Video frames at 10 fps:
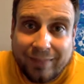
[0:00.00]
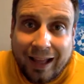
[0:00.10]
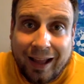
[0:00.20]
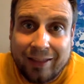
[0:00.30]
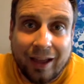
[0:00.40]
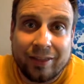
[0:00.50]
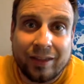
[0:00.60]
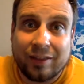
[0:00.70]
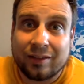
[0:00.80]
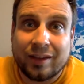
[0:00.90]
I
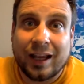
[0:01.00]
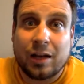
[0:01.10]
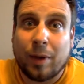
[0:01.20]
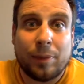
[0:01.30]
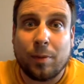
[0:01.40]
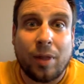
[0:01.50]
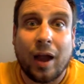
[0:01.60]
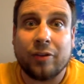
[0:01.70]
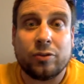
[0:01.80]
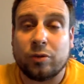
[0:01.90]
think the Second Amendment
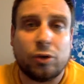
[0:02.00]
applies to us.